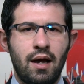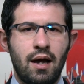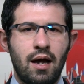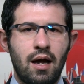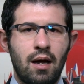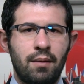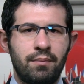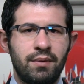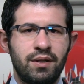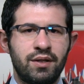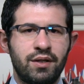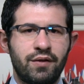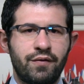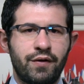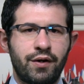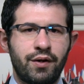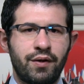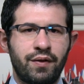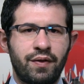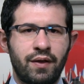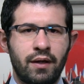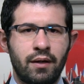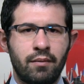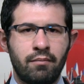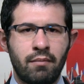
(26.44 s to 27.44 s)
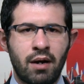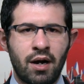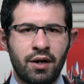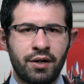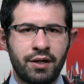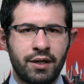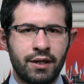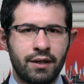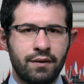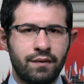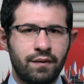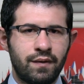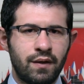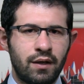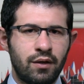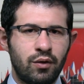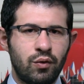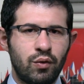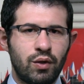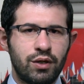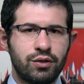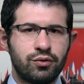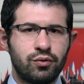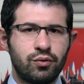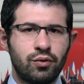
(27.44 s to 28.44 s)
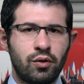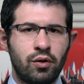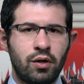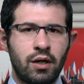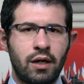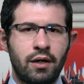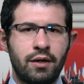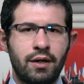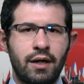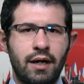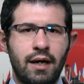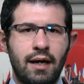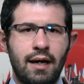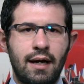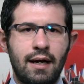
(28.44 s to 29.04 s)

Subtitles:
Amid a very thin market, the US dollar